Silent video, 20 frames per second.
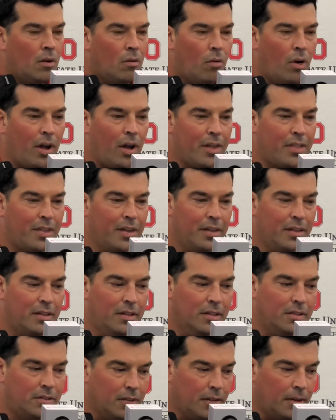Well, I think
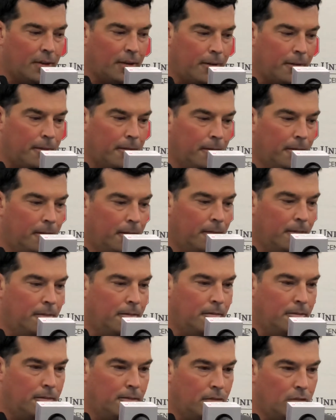that
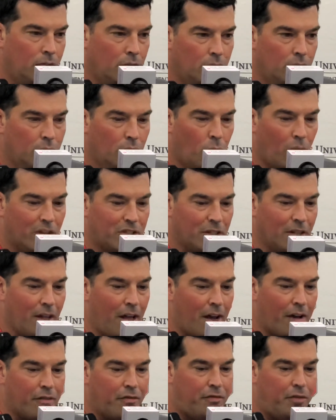you watch a
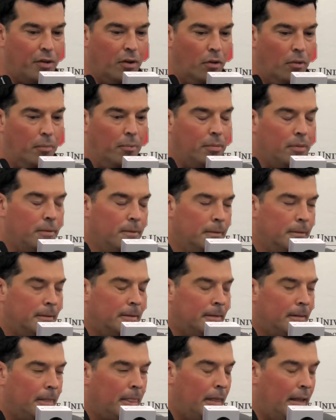lot of film
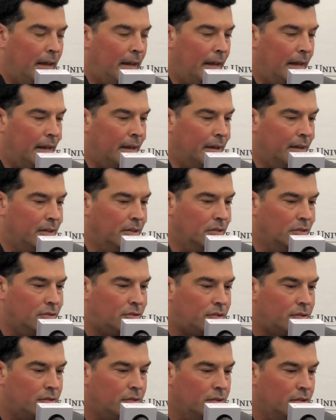
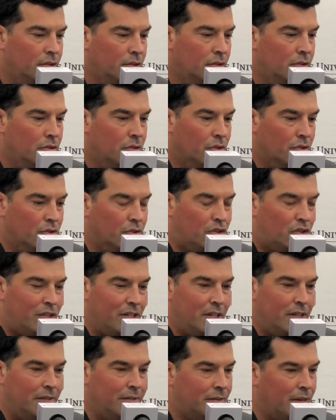and you
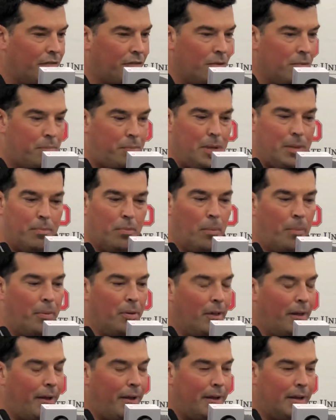see different people
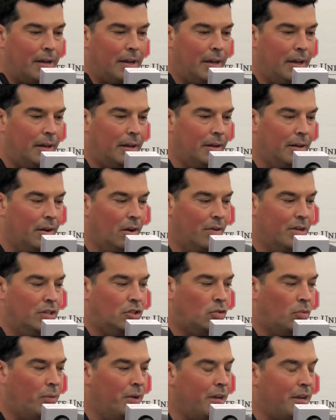play. And
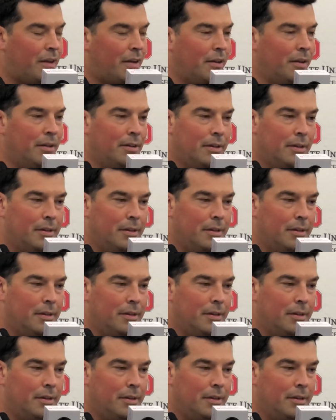each week